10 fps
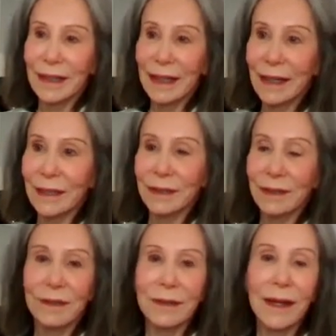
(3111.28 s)
And
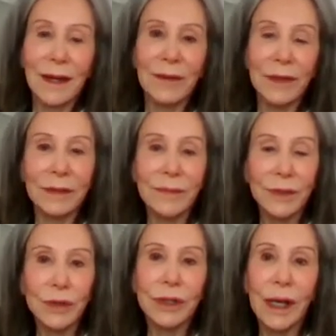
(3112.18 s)
having
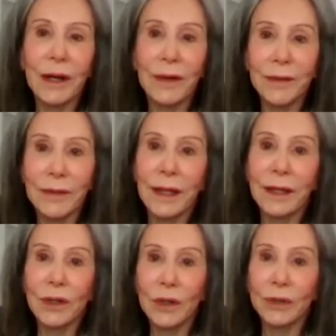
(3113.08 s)
good health at
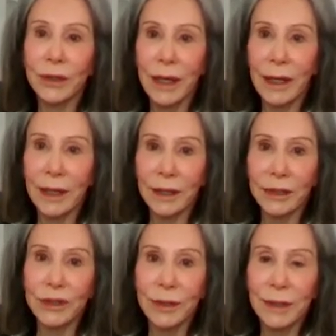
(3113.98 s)
an older
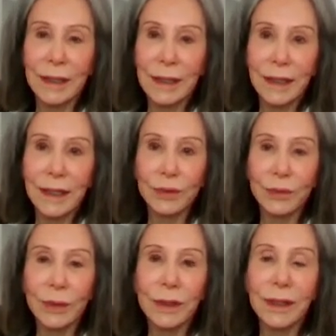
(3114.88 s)
age
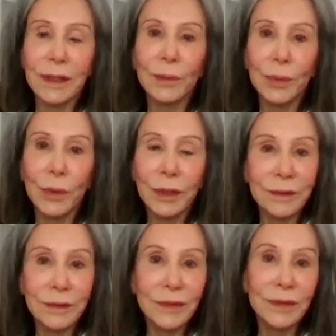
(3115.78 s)
is really
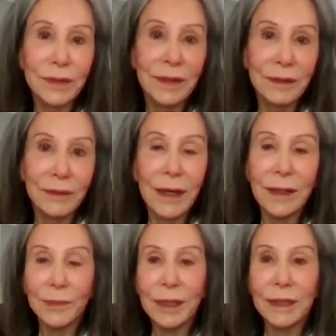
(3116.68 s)
important,
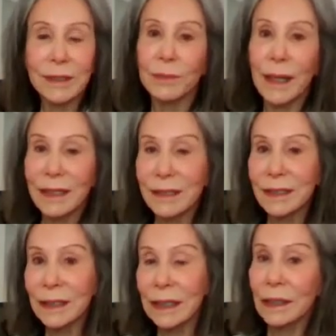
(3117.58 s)
right? Because
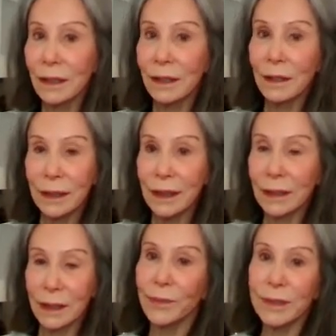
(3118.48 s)
medicine can
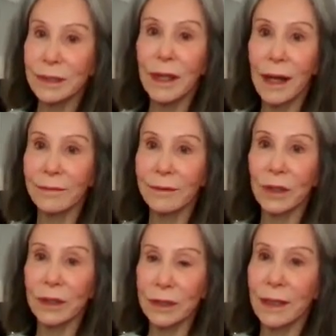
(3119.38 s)
keep us alive a
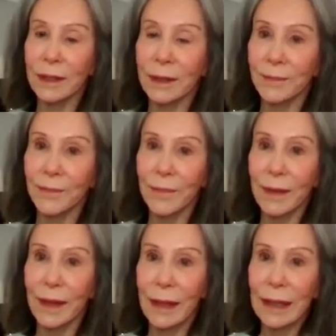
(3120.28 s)
long time.
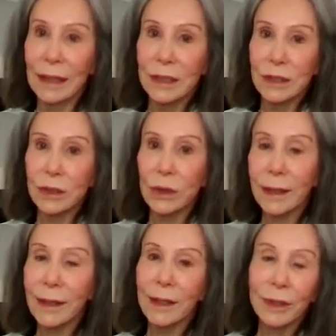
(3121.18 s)
So
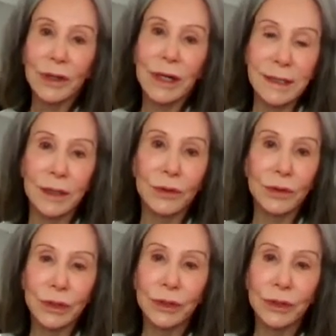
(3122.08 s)
I came across a new